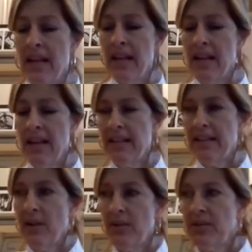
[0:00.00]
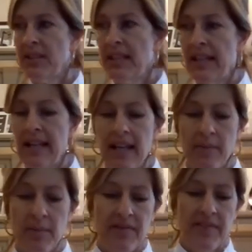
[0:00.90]
And those can
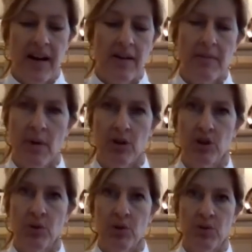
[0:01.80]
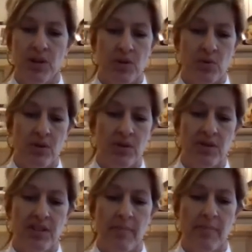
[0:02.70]
be found in most grocery stores or
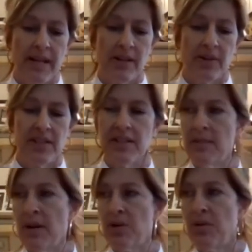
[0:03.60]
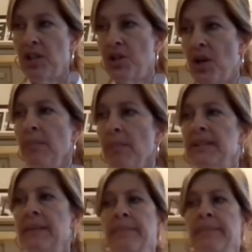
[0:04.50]
some bakeries and specialty shops.